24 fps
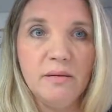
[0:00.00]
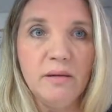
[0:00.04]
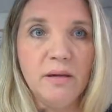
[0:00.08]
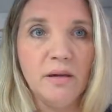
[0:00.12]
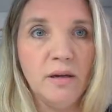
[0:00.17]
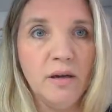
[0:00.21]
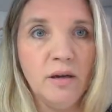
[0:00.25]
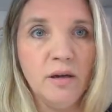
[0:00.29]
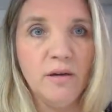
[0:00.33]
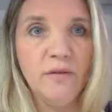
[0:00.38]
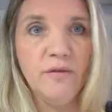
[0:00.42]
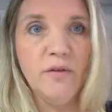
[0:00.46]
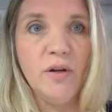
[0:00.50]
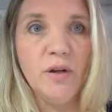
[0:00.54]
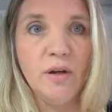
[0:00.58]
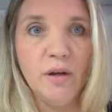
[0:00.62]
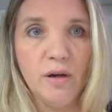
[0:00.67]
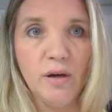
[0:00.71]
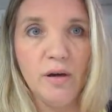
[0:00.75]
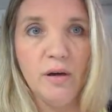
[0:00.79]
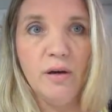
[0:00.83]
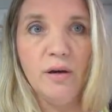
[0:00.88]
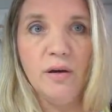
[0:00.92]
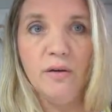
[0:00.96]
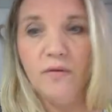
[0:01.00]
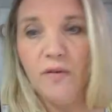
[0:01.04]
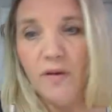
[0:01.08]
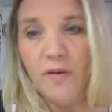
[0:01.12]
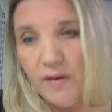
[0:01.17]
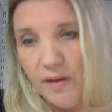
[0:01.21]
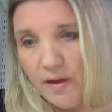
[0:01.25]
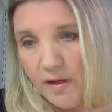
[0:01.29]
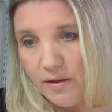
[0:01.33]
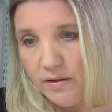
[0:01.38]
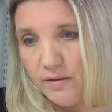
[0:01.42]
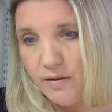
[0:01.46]
a curve and a curve, and
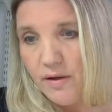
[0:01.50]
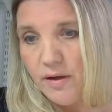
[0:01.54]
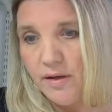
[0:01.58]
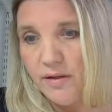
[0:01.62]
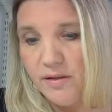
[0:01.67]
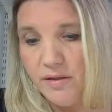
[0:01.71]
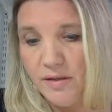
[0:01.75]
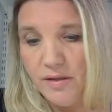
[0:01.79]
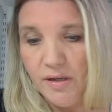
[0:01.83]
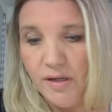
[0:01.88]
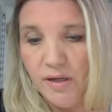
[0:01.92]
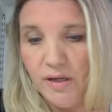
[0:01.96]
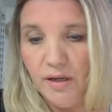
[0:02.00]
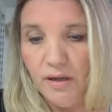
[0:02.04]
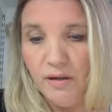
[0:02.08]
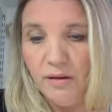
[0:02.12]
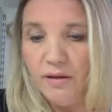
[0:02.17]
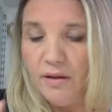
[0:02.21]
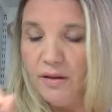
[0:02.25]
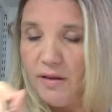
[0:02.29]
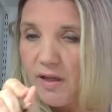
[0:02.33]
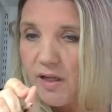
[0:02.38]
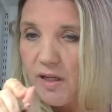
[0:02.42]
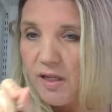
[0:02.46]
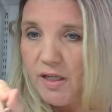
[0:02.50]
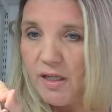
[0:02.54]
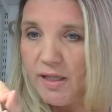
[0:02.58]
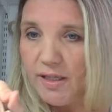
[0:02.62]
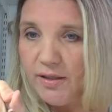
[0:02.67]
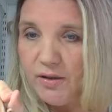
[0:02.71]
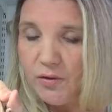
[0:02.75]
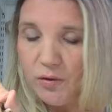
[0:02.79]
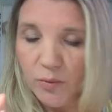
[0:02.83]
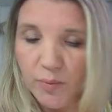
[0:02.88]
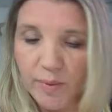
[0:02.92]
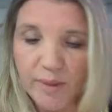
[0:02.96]
then underneath, and then a
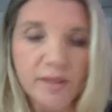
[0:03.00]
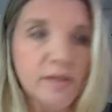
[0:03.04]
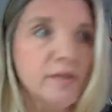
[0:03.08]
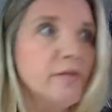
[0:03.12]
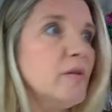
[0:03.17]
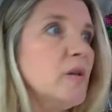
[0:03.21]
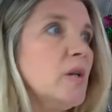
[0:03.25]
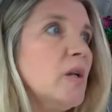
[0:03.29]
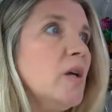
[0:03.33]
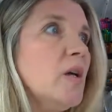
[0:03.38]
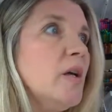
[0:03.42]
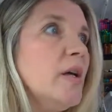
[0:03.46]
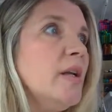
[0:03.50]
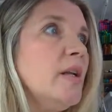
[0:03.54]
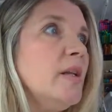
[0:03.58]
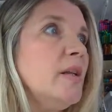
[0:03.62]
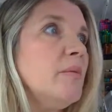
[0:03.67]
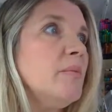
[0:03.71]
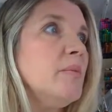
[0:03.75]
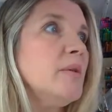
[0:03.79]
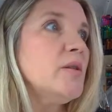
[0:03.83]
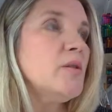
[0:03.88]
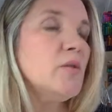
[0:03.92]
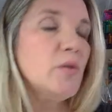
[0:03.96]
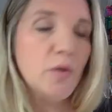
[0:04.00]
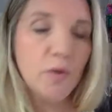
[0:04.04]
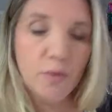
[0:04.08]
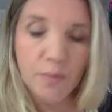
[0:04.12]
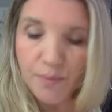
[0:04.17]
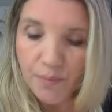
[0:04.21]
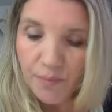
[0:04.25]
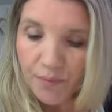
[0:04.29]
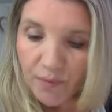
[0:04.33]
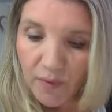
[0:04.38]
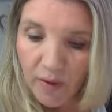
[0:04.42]
little bit of a line in the middle.